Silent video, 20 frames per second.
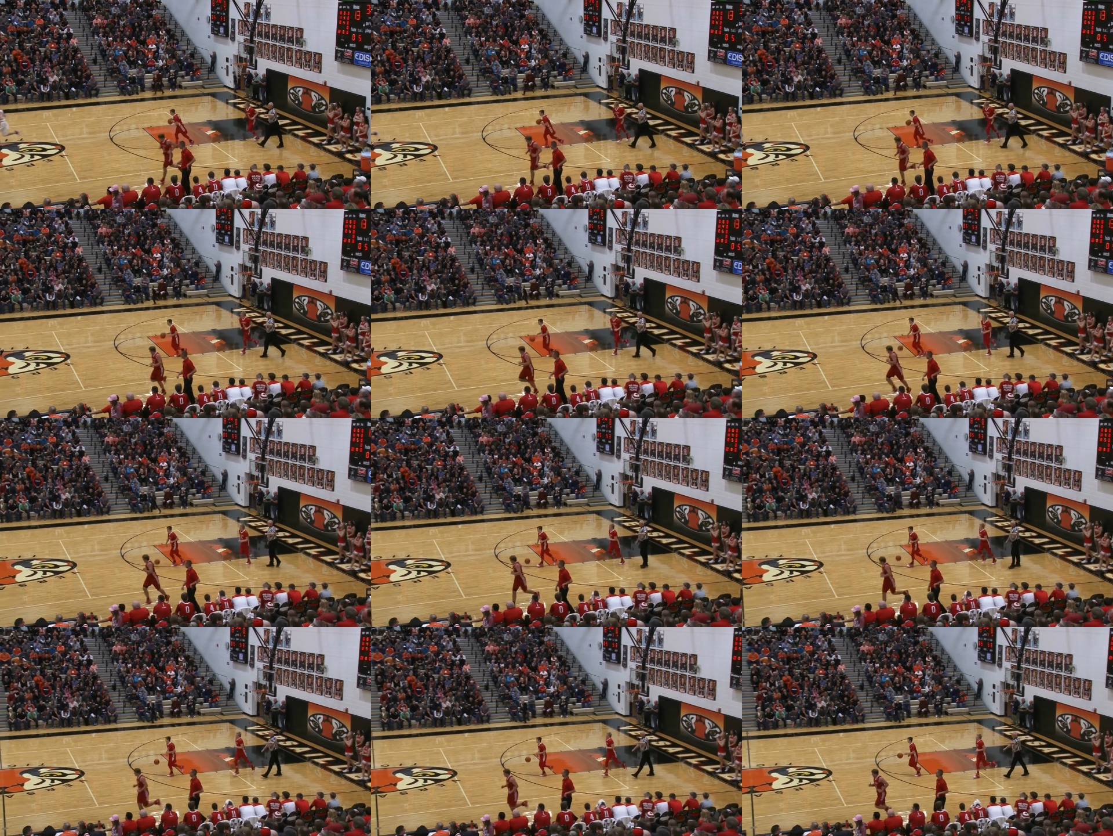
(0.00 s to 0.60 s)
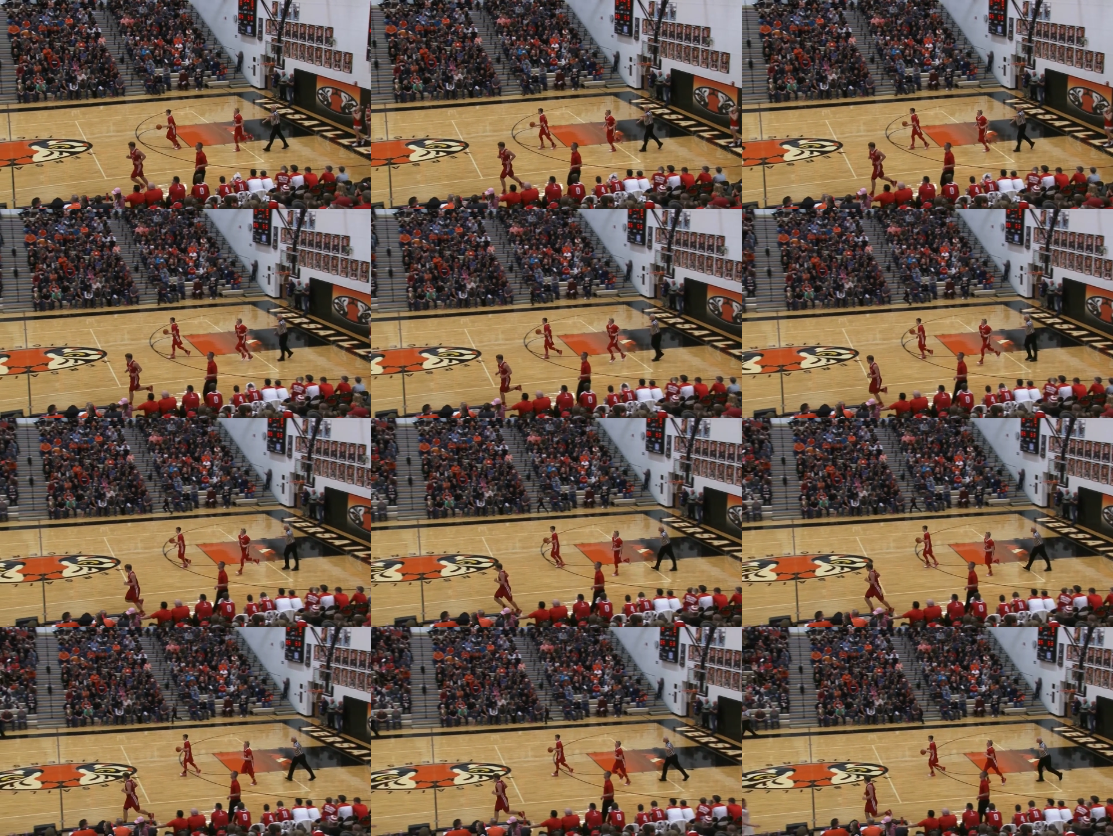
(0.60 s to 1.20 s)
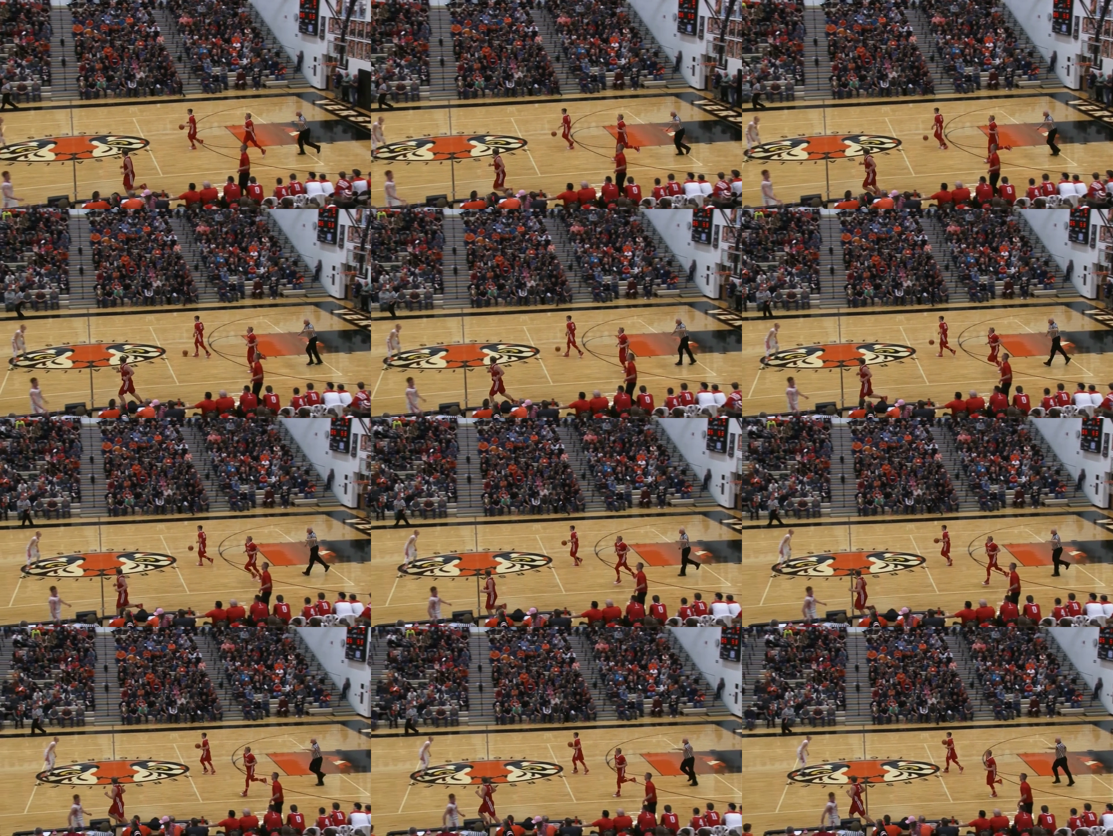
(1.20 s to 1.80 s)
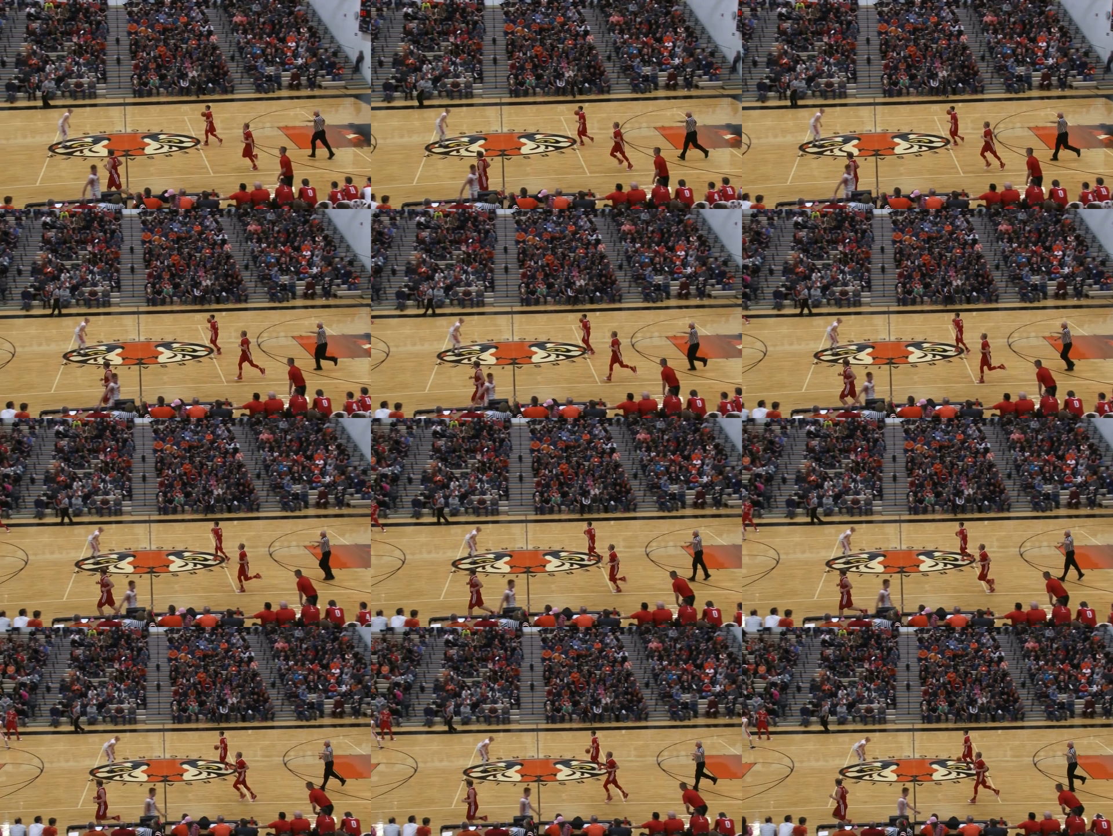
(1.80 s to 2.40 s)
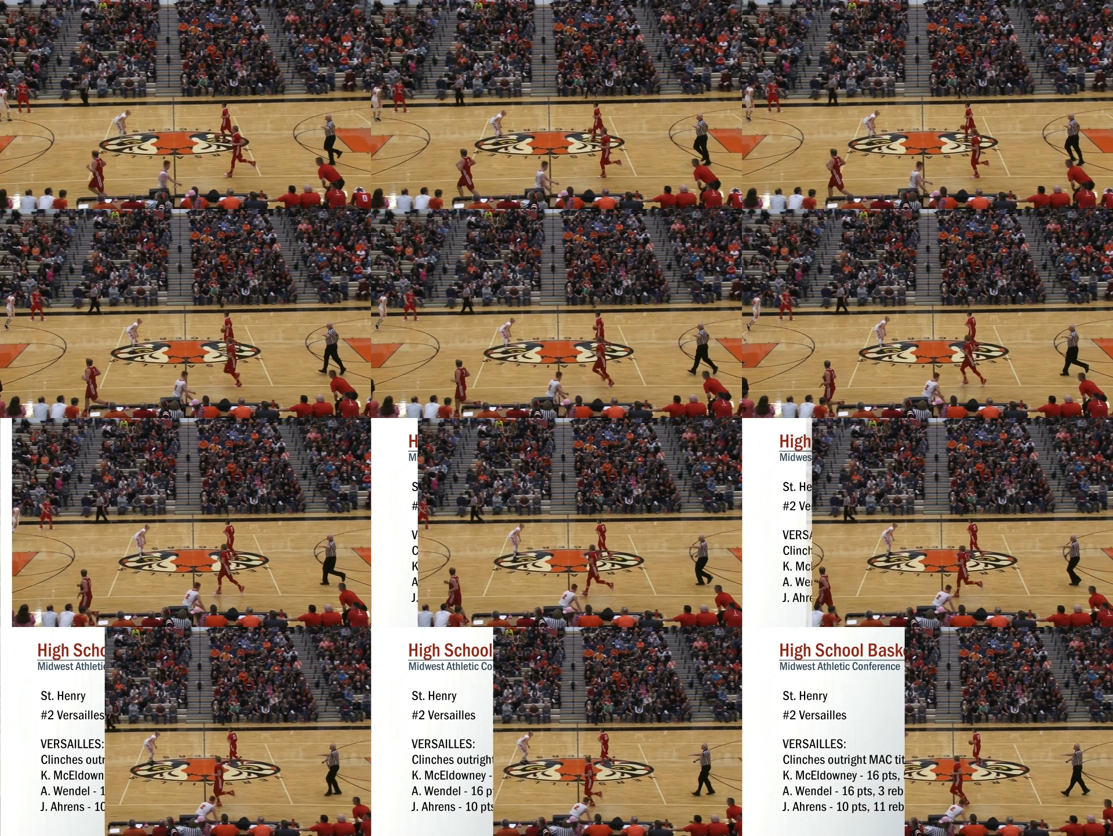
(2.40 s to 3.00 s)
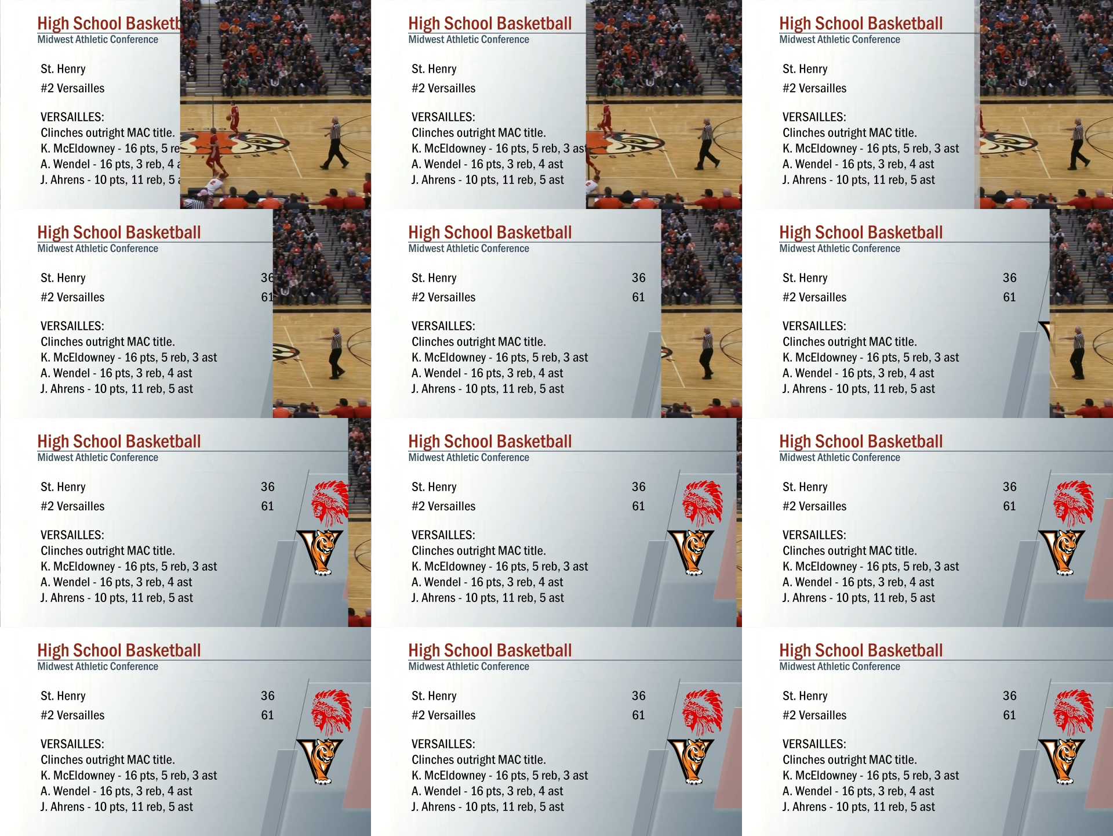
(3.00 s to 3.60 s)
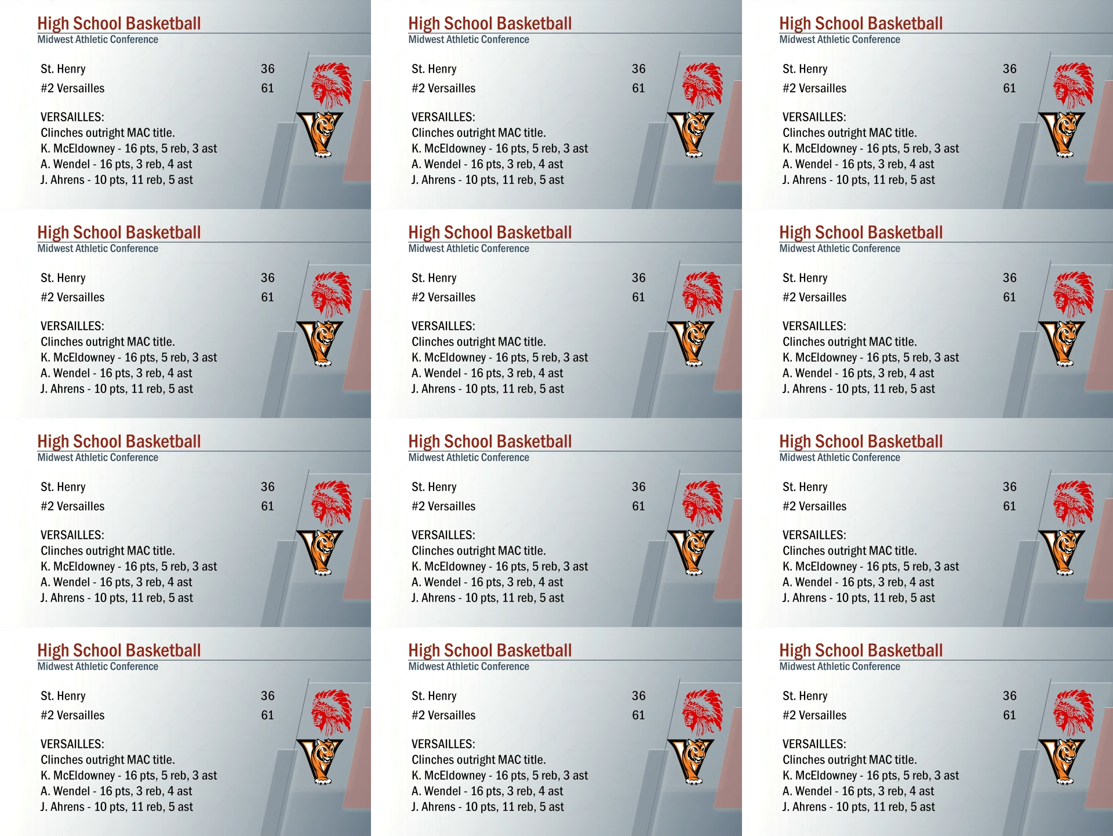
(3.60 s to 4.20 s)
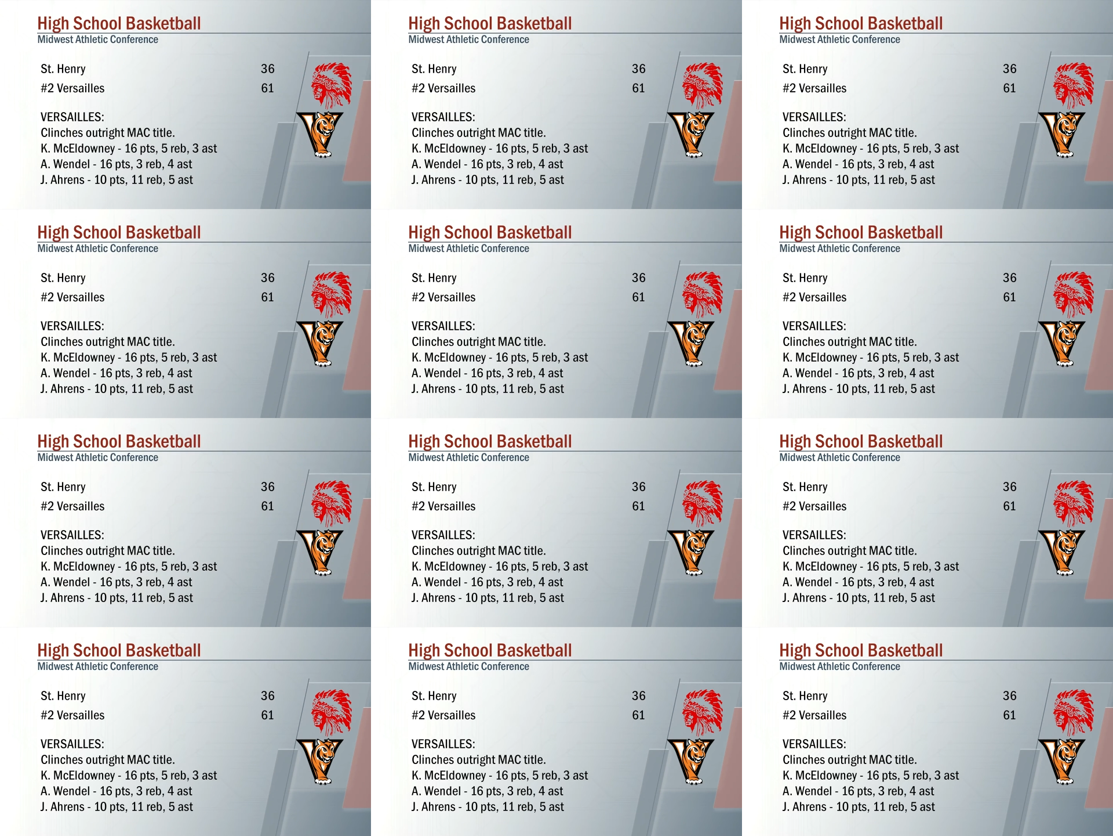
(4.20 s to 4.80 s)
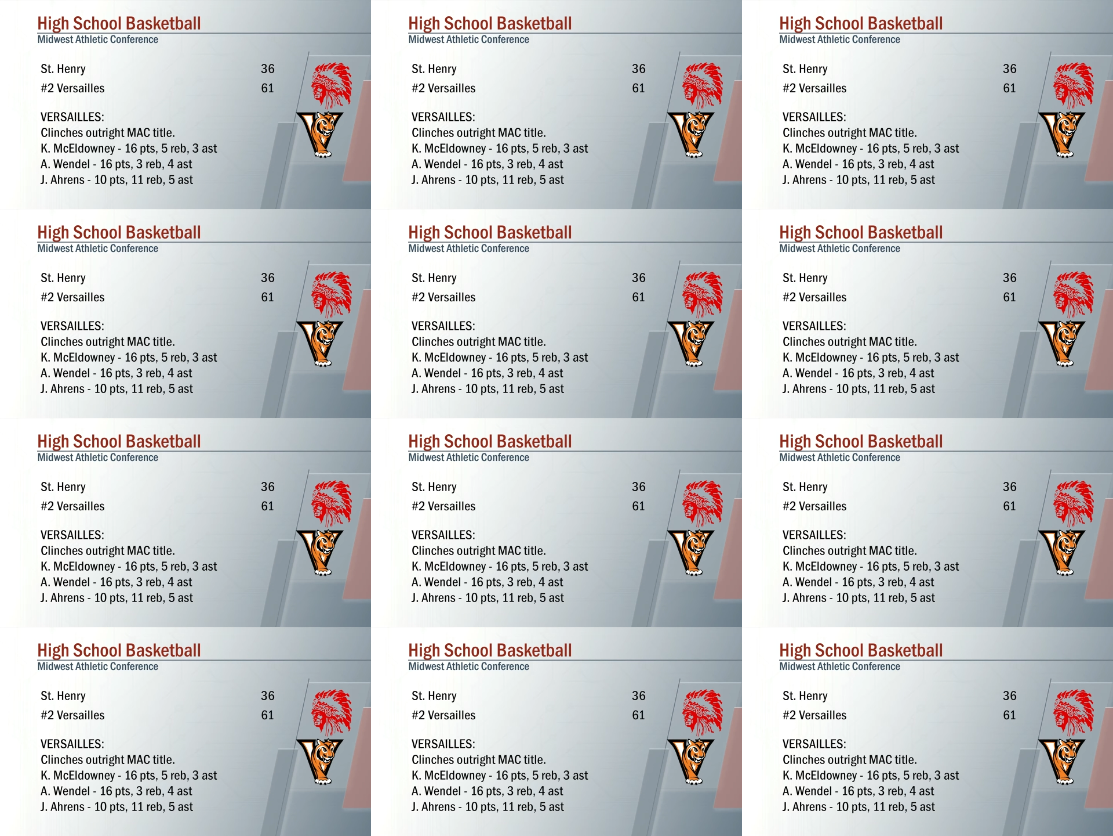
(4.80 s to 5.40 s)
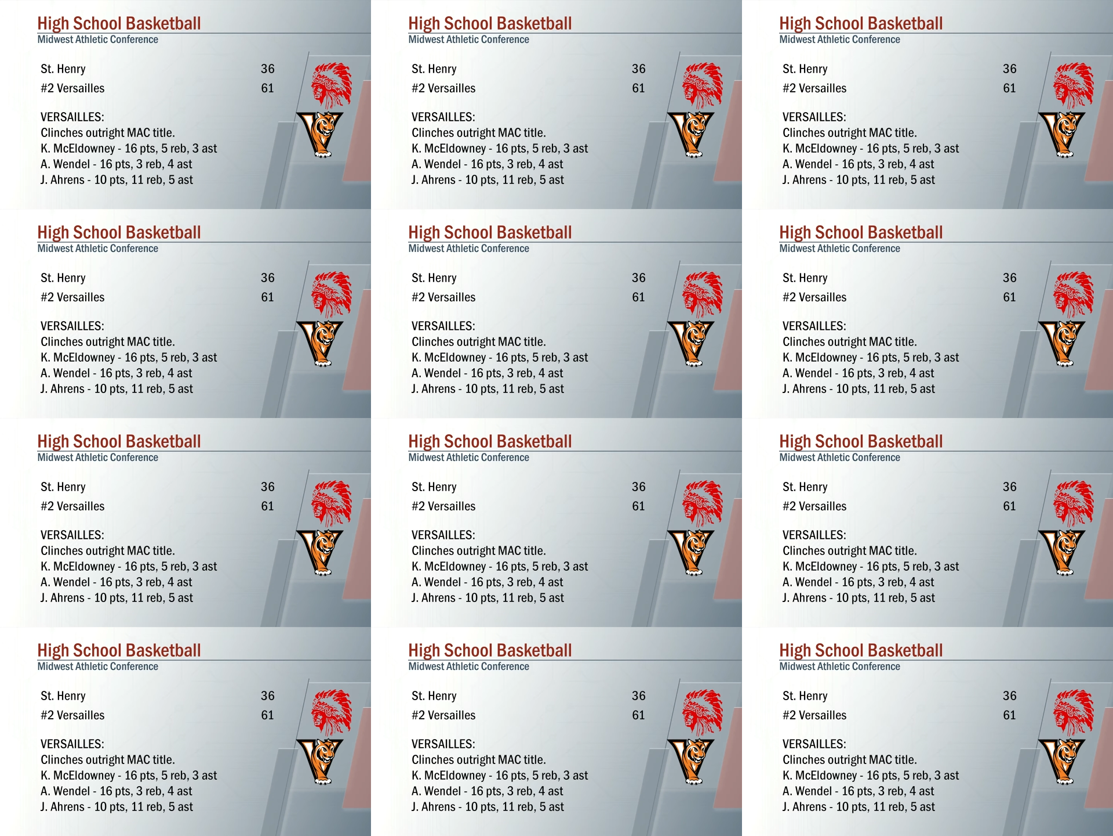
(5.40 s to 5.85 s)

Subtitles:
(no speaker visible)